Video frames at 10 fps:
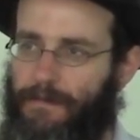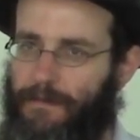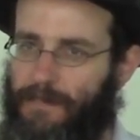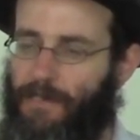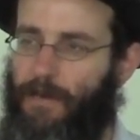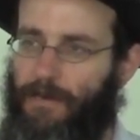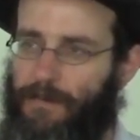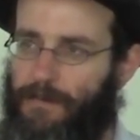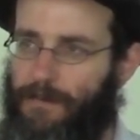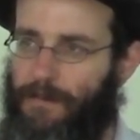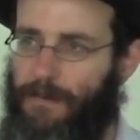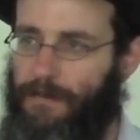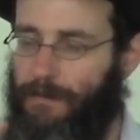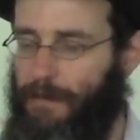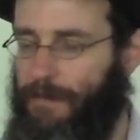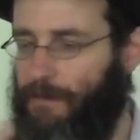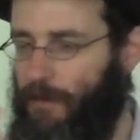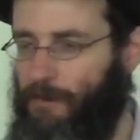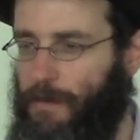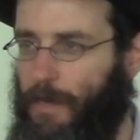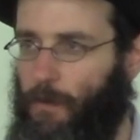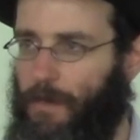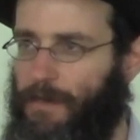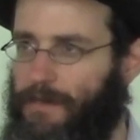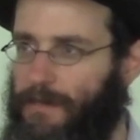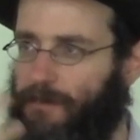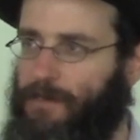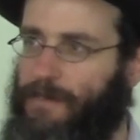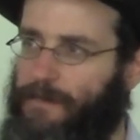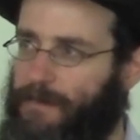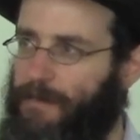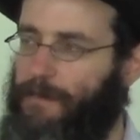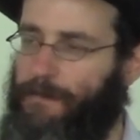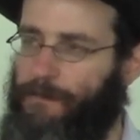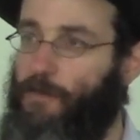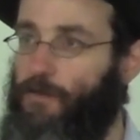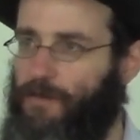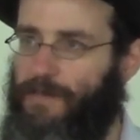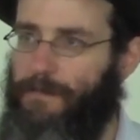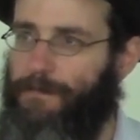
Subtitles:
songs, or it's songs without words, it's just tunes,